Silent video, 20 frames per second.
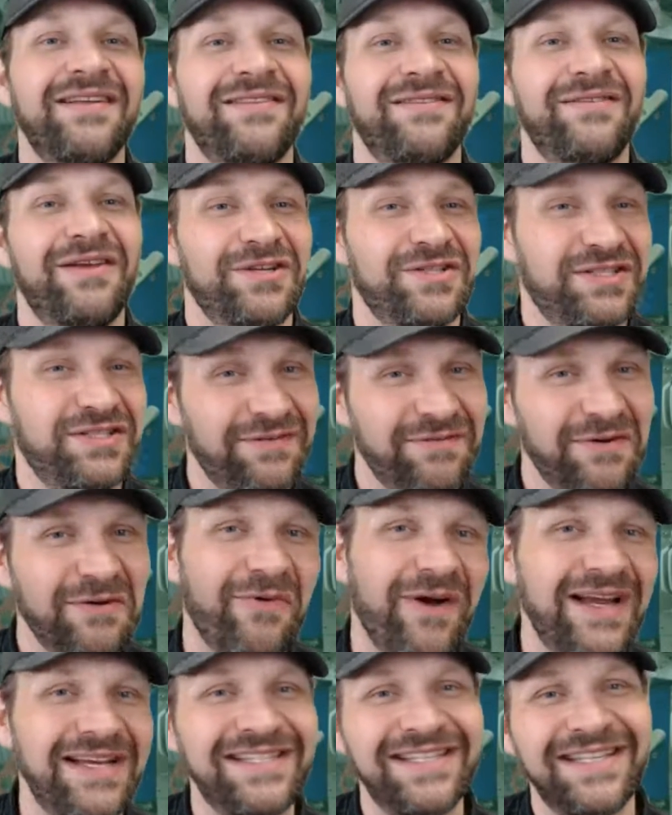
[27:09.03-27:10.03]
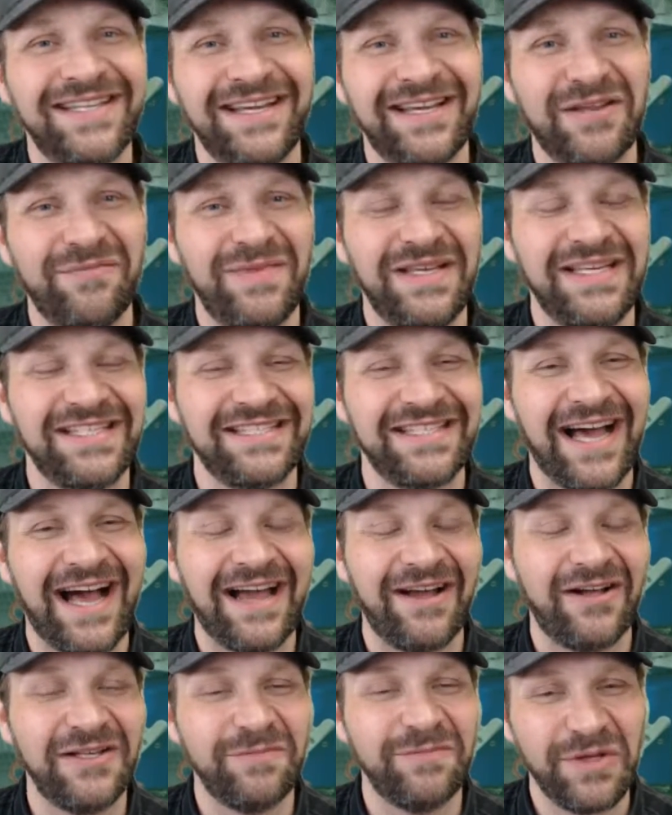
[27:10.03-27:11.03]
There's different ways that it can be
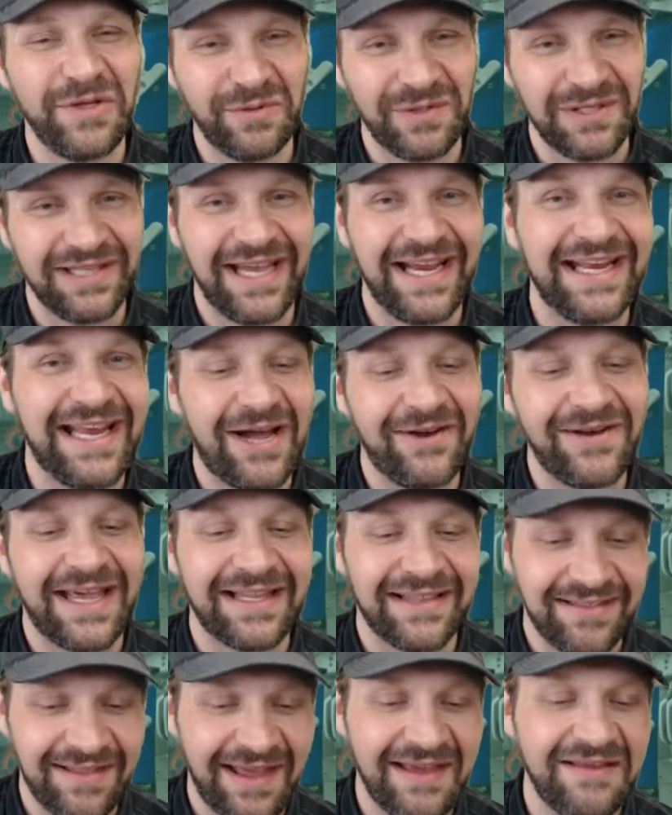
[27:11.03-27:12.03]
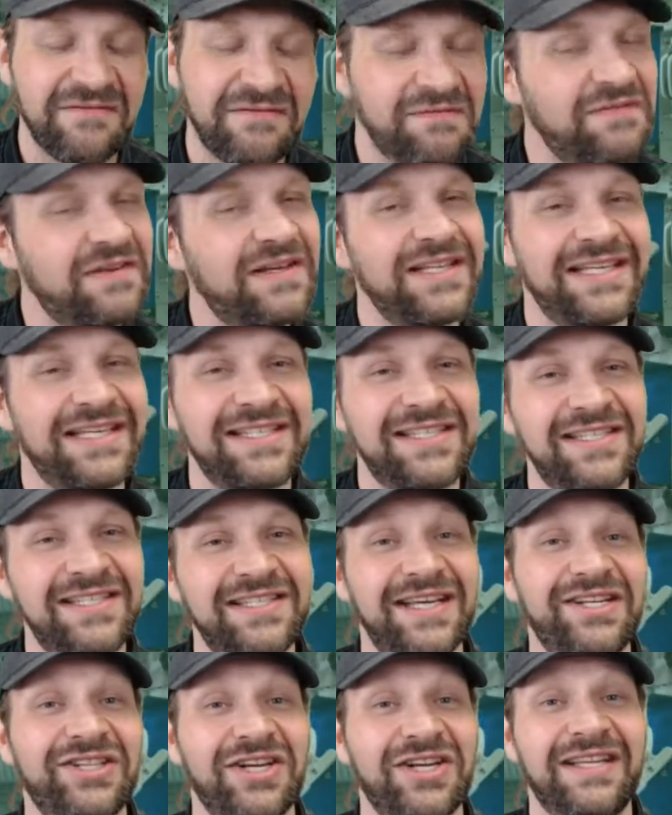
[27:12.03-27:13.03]
styled, but you'll lay down a light filling
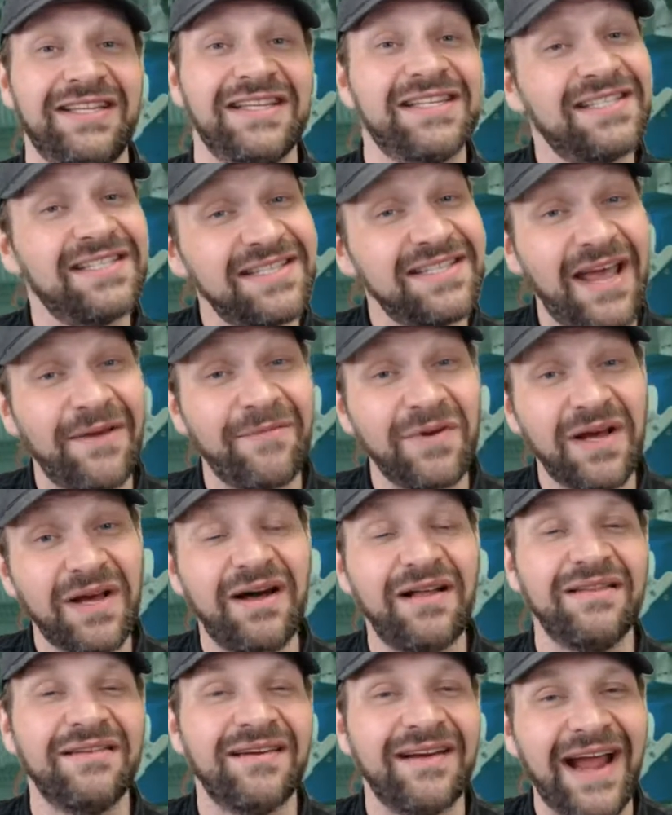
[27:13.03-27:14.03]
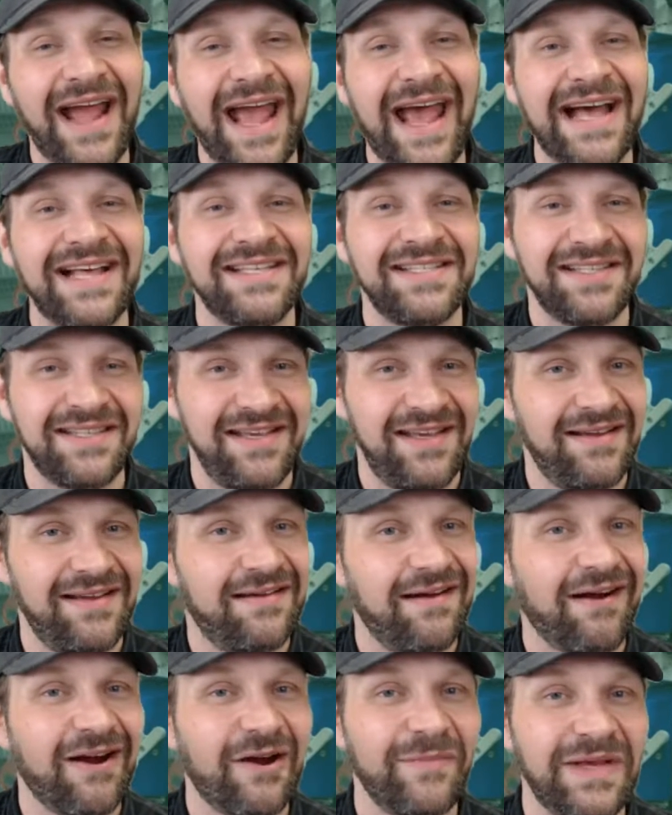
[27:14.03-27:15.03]
stitch in the same color as the
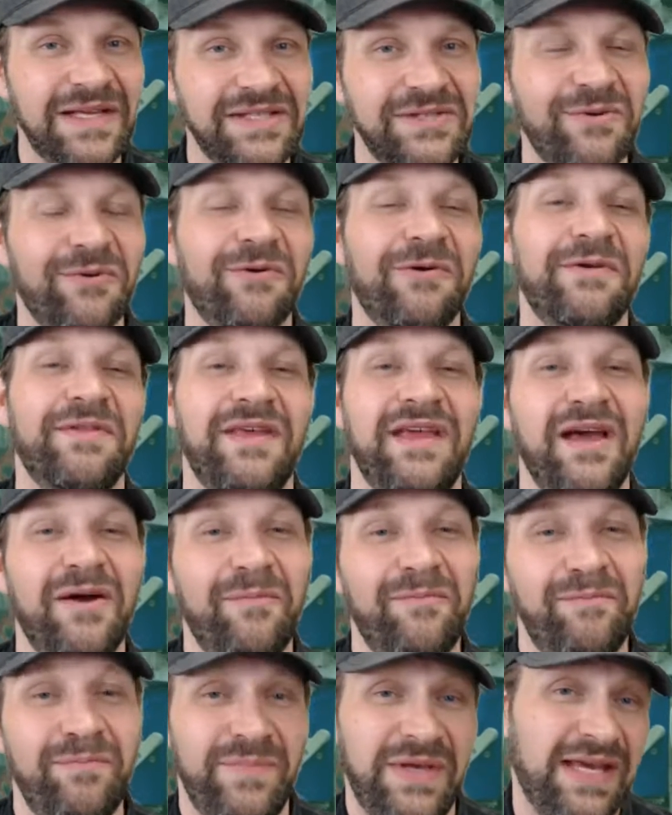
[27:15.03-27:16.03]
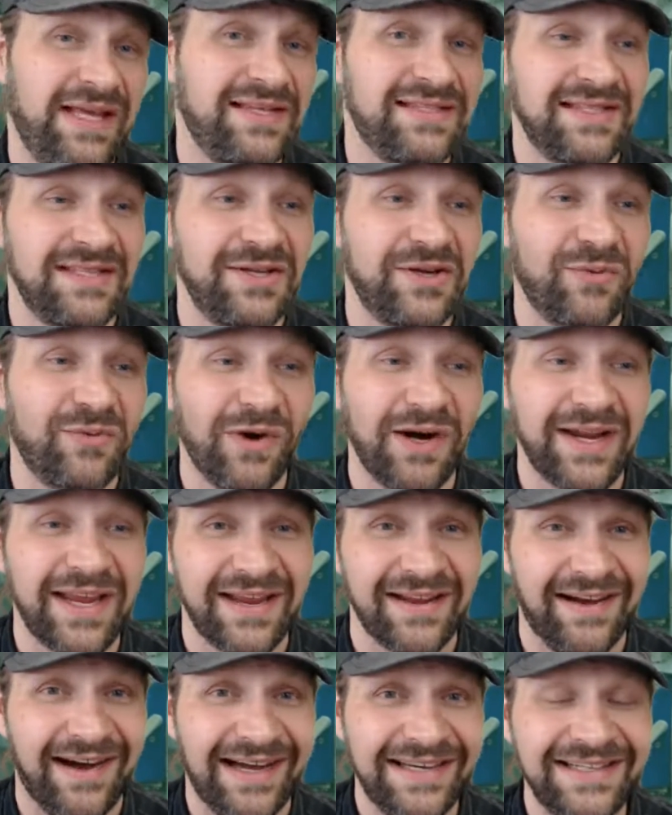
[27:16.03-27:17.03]
garment or the piece that you're
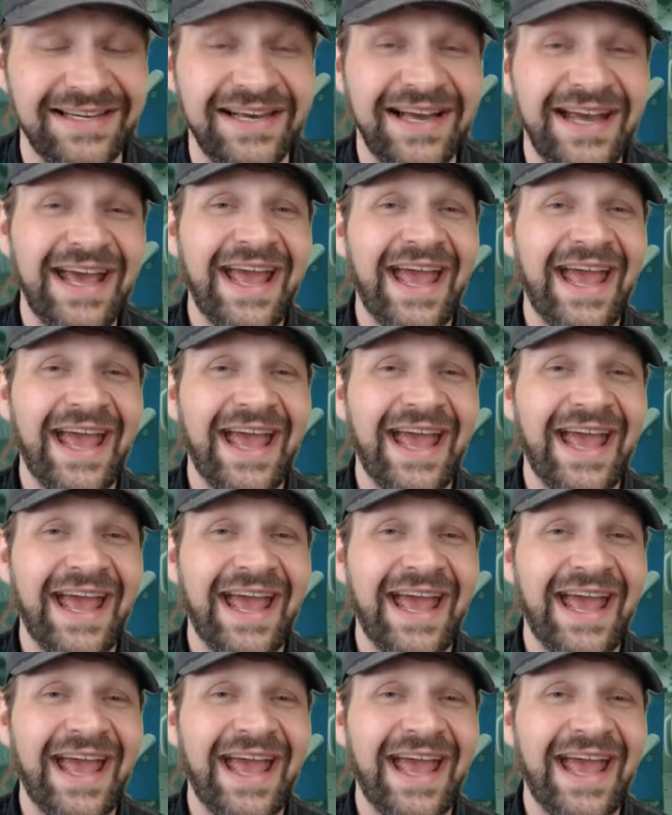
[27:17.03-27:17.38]
working on.